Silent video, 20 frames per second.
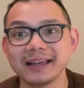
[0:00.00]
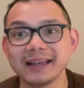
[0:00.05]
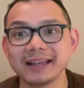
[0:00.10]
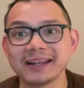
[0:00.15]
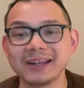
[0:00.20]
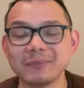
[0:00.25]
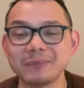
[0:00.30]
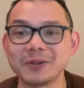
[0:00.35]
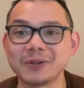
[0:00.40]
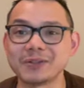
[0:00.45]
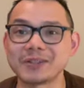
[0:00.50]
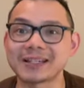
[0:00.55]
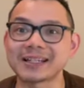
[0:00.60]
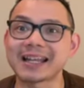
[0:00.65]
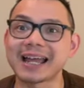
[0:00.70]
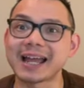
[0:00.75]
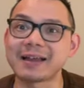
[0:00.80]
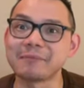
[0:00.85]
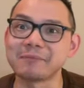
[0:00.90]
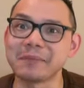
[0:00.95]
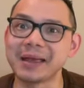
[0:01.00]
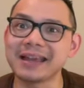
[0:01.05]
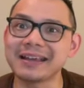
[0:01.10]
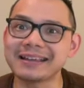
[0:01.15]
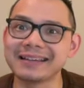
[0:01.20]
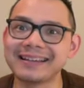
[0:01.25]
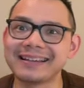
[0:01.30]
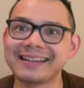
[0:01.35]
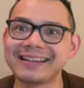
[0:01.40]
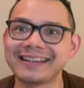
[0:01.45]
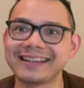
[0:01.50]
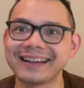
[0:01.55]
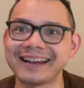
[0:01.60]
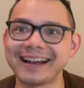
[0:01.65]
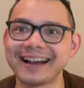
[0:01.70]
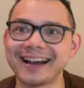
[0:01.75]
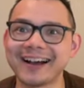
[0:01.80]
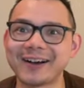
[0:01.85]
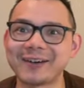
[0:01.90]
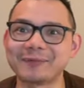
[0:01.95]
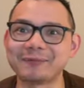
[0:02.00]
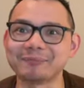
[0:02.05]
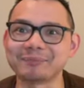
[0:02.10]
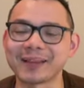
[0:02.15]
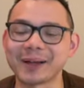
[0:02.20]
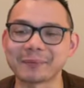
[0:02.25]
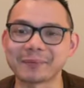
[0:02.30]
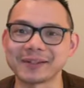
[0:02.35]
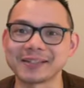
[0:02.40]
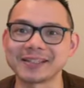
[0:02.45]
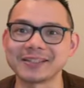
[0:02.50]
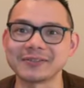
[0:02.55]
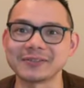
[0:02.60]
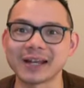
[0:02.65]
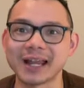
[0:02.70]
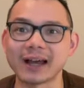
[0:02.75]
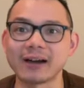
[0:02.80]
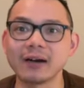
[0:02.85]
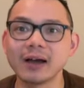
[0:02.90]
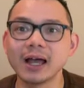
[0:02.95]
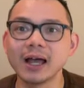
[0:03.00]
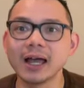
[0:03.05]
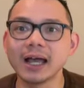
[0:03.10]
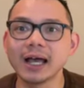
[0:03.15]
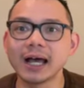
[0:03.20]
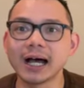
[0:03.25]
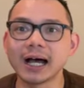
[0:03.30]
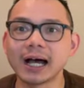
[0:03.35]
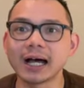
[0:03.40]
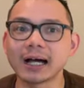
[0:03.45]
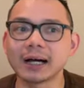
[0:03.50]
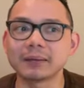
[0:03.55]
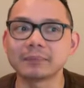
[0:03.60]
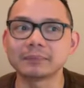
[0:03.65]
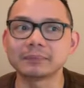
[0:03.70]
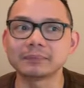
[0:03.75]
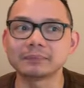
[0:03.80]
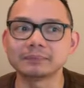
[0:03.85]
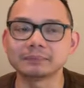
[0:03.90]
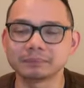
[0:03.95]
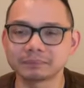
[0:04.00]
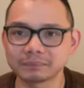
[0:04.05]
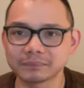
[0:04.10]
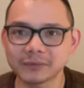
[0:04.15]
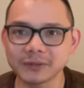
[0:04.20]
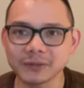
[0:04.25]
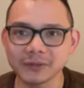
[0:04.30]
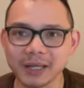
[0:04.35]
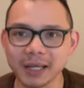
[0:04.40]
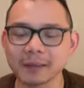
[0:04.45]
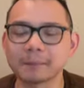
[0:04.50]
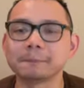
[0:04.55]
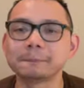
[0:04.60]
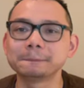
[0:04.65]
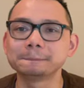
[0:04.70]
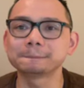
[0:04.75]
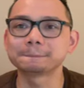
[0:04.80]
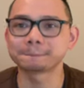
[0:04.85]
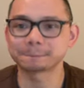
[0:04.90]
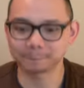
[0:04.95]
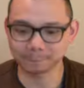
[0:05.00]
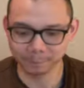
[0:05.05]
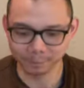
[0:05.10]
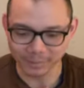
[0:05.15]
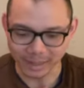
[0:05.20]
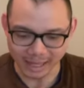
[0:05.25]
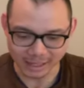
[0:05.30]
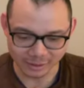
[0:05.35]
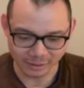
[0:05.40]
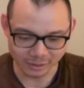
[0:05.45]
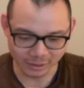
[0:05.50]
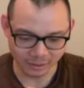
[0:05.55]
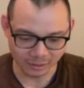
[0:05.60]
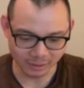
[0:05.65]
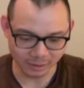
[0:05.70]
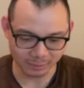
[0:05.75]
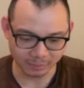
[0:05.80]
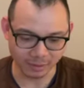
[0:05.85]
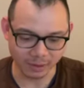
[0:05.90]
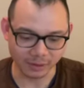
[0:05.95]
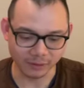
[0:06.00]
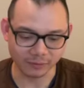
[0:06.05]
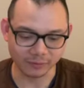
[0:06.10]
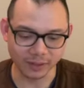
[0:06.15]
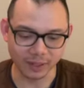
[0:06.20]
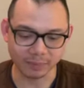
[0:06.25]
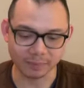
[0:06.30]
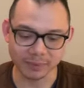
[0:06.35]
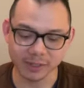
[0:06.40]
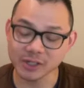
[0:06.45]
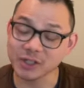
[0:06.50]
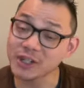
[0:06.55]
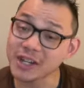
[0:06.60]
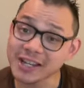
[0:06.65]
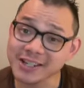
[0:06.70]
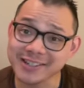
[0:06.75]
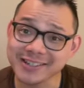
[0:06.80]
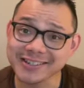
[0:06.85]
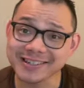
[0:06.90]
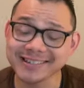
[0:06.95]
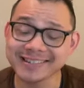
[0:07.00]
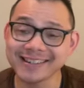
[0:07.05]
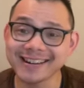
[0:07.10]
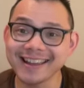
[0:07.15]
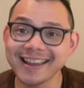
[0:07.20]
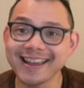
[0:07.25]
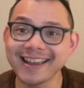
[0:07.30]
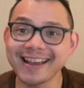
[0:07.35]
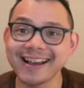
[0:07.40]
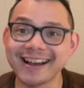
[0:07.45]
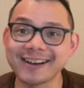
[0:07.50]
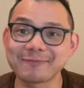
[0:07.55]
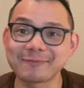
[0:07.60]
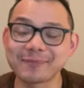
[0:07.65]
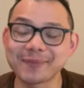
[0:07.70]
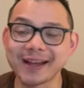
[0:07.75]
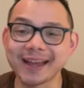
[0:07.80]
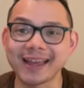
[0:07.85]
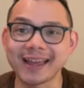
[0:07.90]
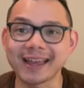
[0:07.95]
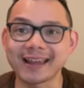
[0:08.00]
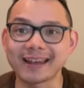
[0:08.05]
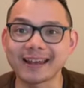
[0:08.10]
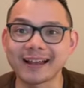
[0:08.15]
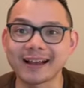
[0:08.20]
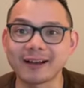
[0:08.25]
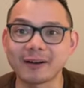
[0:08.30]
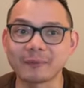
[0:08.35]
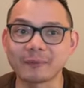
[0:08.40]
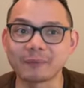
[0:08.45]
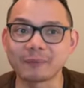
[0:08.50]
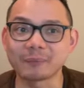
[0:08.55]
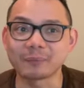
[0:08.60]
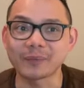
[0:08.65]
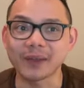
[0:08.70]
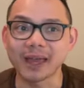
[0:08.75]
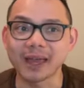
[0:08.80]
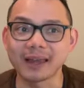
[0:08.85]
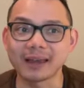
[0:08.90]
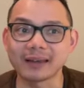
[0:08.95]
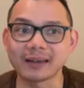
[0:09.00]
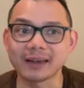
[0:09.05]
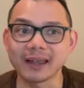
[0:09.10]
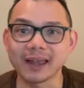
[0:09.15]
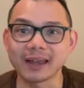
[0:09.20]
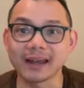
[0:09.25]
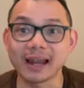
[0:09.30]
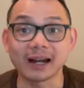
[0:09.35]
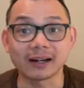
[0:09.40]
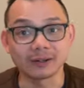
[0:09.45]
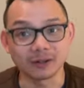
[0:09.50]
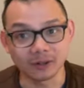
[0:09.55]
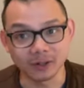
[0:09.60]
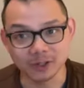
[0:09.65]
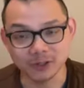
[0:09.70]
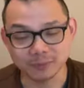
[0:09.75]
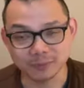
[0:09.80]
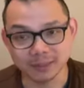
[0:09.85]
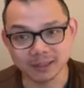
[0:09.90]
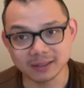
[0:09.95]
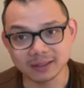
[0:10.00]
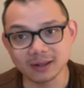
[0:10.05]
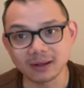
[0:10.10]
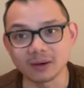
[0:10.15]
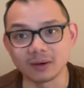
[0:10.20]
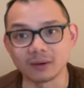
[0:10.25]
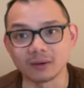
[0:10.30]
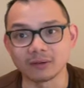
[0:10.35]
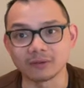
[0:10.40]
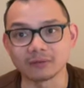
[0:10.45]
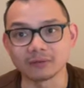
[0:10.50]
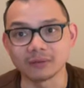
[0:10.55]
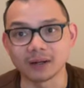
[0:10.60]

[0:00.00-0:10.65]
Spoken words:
the music that I make up until now. So yeah, that's just a bit of appreciation and acknowledgement of